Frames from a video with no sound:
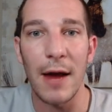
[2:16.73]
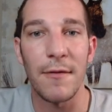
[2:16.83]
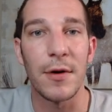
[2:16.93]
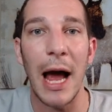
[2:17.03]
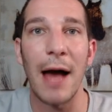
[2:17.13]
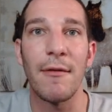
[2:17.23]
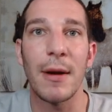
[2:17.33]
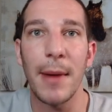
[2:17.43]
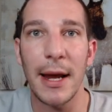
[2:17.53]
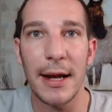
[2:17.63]
If you're
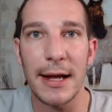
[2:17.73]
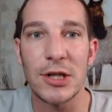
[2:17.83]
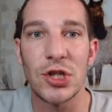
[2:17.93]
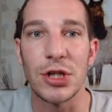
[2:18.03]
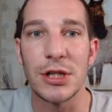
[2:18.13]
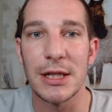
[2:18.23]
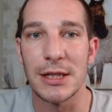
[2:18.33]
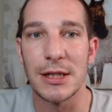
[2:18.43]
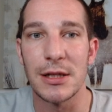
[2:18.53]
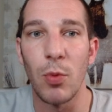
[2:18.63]
having mana issues, this
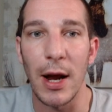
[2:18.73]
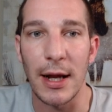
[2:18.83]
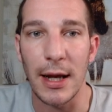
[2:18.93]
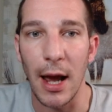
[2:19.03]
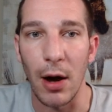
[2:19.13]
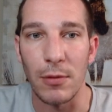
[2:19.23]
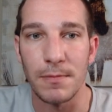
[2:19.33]
is the way to go.